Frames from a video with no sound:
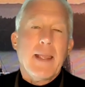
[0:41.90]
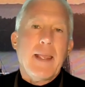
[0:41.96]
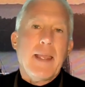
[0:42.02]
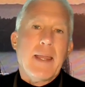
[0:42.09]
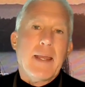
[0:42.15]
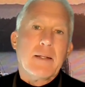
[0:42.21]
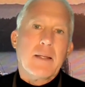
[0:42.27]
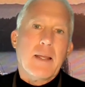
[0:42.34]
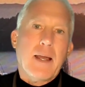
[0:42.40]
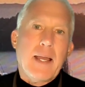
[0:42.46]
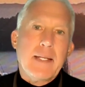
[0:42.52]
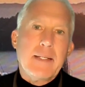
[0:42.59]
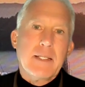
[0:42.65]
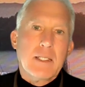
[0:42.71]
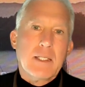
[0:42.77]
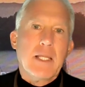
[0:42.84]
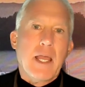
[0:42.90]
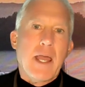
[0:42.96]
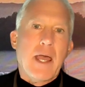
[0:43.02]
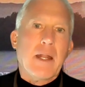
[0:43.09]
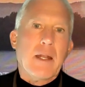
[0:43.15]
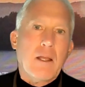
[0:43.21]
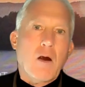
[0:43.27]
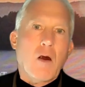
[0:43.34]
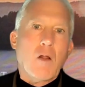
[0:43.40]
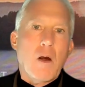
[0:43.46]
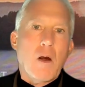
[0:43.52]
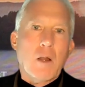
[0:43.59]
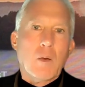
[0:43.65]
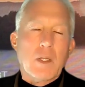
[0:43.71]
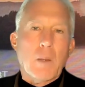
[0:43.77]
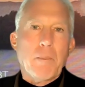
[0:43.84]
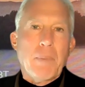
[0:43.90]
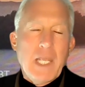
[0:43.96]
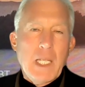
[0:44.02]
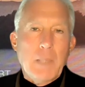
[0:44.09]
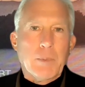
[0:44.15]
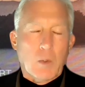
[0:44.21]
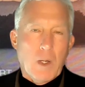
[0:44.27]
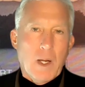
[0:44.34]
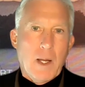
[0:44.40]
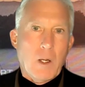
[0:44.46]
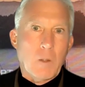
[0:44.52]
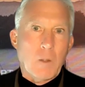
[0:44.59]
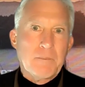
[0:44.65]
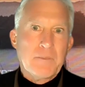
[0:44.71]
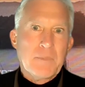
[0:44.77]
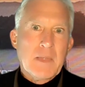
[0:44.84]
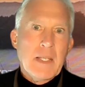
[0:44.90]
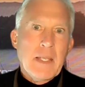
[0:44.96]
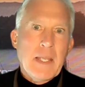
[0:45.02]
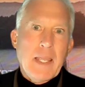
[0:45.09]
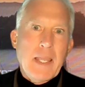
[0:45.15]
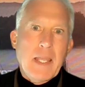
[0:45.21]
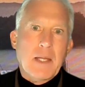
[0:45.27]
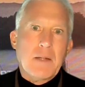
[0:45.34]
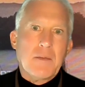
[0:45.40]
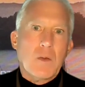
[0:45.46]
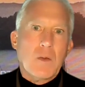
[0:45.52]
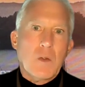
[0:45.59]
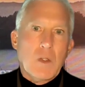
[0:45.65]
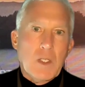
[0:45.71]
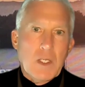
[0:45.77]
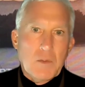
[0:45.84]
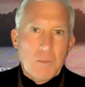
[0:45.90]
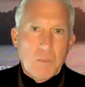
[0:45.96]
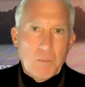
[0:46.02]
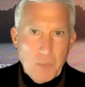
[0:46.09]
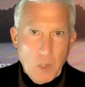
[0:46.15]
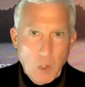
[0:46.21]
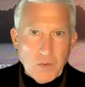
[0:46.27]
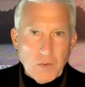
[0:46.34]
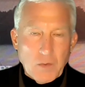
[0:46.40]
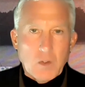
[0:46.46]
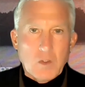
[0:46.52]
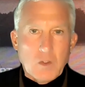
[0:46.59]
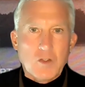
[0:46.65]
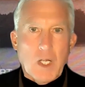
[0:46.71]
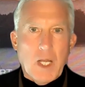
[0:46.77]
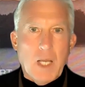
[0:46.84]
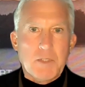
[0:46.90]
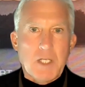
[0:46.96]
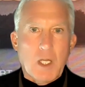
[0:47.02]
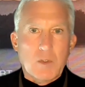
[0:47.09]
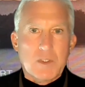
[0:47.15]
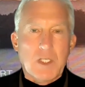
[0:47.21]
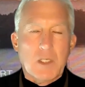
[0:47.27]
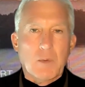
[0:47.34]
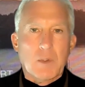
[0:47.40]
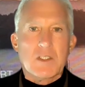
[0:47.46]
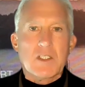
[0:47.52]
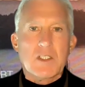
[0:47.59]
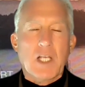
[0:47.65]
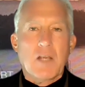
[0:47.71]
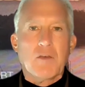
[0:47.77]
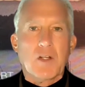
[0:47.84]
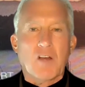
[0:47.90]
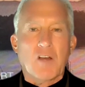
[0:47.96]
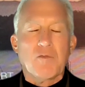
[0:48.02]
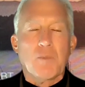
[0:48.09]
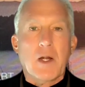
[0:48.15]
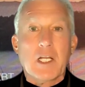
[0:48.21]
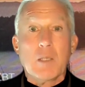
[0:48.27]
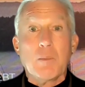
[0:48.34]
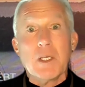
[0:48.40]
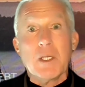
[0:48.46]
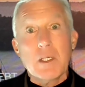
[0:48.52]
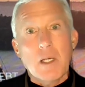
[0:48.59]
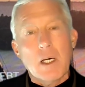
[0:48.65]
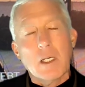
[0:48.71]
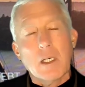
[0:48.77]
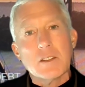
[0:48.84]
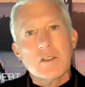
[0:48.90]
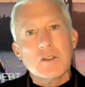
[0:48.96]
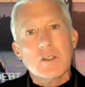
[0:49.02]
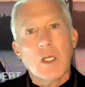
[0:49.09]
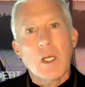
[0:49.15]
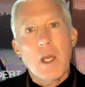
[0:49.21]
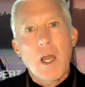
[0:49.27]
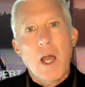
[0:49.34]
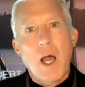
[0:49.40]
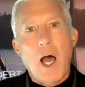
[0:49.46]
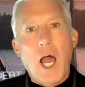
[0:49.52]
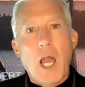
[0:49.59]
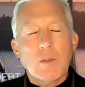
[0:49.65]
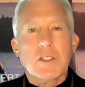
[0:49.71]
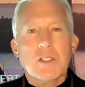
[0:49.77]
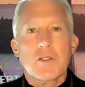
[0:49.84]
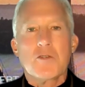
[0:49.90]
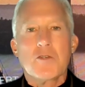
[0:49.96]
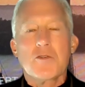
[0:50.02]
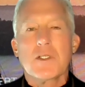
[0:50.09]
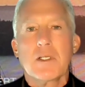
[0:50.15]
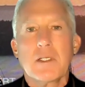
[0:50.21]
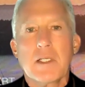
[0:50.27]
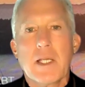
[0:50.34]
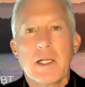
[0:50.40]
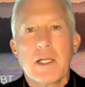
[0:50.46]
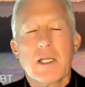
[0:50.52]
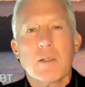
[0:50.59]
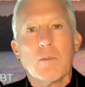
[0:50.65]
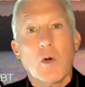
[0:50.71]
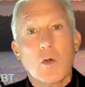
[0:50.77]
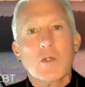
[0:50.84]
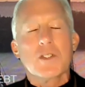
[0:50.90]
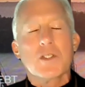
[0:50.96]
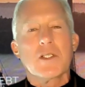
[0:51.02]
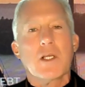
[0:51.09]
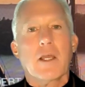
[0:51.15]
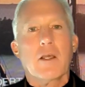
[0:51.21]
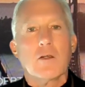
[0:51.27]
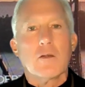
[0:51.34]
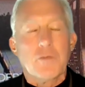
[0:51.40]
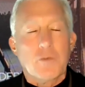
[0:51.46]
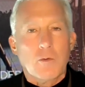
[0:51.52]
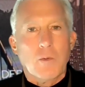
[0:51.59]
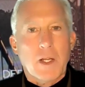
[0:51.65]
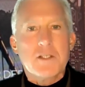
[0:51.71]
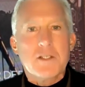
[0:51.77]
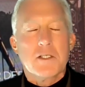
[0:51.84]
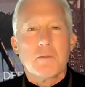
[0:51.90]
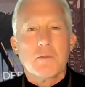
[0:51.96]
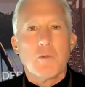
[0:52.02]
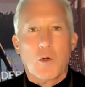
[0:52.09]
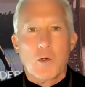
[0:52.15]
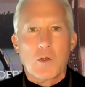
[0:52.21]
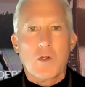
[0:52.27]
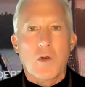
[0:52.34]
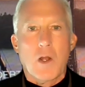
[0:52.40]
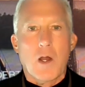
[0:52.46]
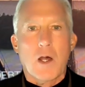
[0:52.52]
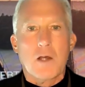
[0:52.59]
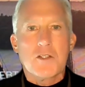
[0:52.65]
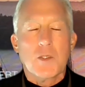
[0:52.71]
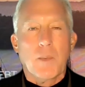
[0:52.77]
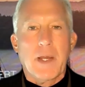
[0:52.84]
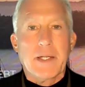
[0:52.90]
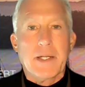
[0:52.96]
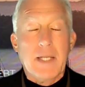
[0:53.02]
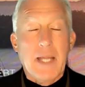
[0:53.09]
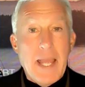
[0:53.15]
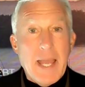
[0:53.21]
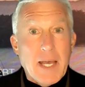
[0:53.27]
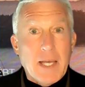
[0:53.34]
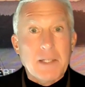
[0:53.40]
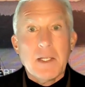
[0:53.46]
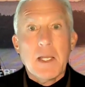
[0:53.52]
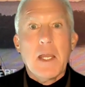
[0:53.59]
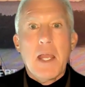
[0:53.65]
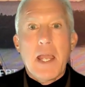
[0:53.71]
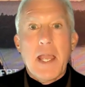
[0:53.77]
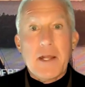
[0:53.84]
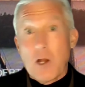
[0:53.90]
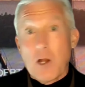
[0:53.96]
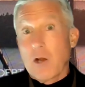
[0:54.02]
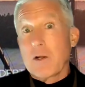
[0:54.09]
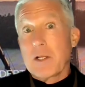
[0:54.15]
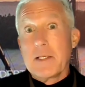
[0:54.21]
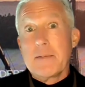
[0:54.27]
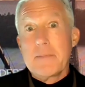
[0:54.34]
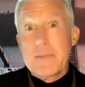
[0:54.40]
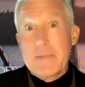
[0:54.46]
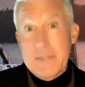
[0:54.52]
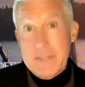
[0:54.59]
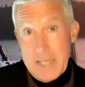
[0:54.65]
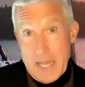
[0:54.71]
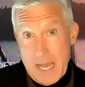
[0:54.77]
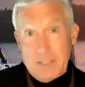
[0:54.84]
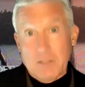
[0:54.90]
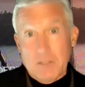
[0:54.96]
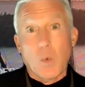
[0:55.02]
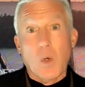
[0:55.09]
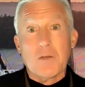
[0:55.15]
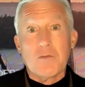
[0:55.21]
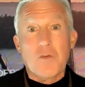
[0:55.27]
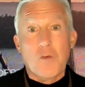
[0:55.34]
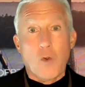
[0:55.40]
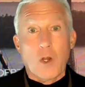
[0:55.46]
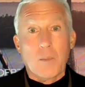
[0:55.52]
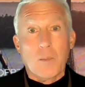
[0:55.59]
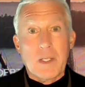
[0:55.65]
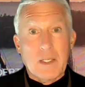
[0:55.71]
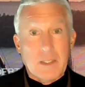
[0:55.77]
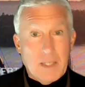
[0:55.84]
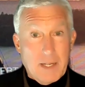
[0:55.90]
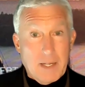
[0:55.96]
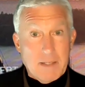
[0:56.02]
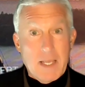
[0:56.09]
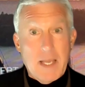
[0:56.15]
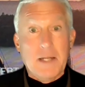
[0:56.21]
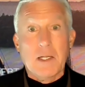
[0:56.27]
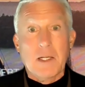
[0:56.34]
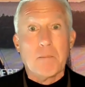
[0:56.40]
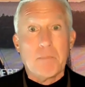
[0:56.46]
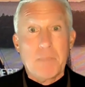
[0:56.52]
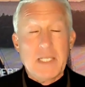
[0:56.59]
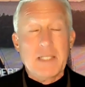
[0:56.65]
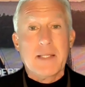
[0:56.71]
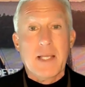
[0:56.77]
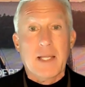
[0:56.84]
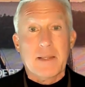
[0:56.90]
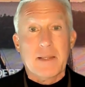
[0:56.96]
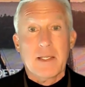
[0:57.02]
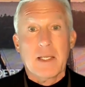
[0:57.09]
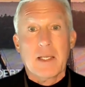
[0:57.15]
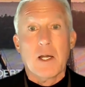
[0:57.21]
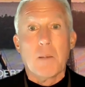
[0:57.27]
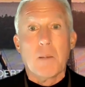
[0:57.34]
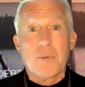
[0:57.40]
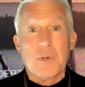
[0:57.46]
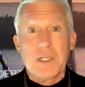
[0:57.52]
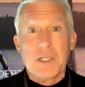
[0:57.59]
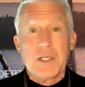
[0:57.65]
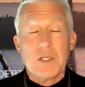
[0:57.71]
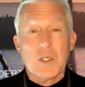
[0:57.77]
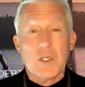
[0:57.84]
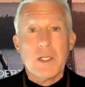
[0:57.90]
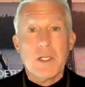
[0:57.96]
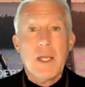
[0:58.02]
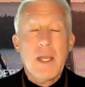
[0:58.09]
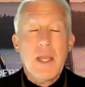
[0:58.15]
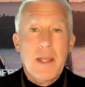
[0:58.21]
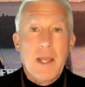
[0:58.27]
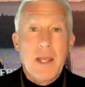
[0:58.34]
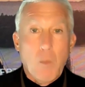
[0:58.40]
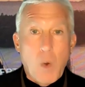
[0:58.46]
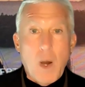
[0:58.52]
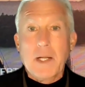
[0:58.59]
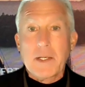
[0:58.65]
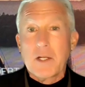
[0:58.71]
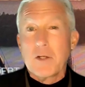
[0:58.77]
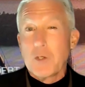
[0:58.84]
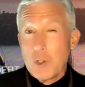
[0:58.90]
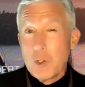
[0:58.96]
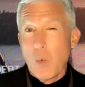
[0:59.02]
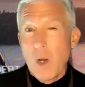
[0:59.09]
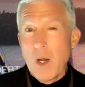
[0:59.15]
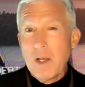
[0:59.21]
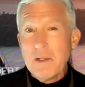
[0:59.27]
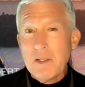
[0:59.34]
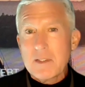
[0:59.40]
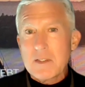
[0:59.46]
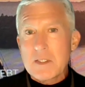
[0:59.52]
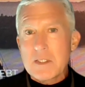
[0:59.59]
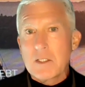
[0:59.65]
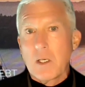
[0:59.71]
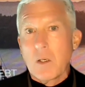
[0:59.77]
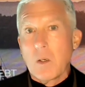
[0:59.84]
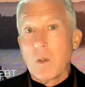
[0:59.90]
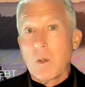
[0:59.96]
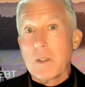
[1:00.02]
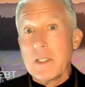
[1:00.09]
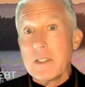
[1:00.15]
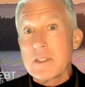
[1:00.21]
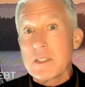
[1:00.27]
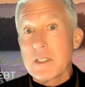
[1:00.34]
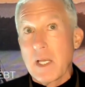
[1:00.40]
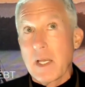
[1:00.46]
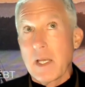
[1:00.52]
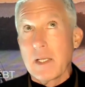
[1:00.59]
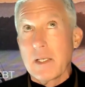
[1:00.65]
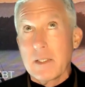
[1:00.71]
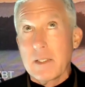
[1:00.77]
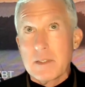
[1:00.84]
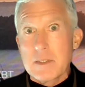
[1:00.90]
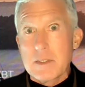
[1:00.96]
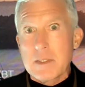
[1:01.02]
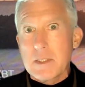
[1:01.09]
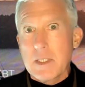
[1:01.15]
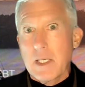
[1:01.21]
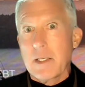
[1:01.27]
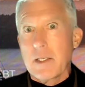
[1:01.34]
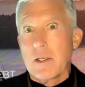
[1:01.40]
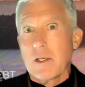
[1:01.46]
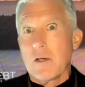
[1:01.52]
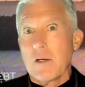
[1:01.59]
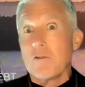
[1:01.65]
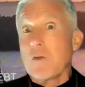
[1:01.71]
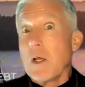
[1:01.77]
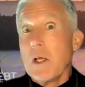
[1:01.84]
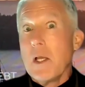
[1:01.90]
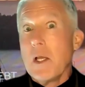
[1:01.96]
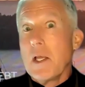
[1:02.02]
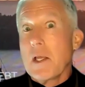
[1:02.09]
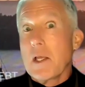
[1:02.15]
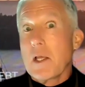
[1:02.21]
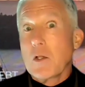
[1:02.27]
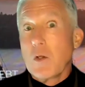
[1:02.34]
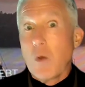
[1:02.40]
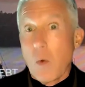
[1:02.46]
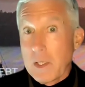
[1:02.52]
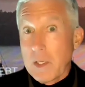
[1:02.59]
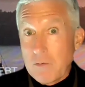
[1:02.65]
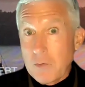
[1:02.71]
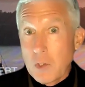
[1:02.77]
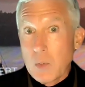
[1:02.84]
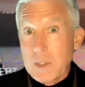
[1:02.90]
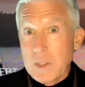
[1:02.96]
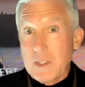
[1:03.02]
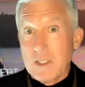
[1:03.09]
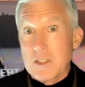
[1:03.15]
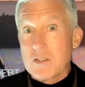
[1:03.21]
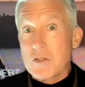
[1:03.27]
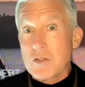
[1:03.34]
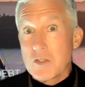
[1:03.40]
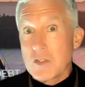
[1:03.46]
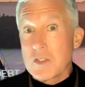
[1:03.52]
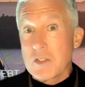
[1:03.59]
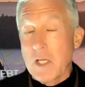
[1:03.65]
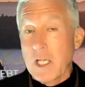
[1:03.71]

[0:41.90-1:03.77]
And I did that along with a paper route. And in both of those jobs, I was able to save enough money because I was interested in getting a motorcycle for racing motocross. And my dad had already gotten one for me, and I kind of beat that thing up pretty good and wanted a new one. So he said, instead of going through with this, just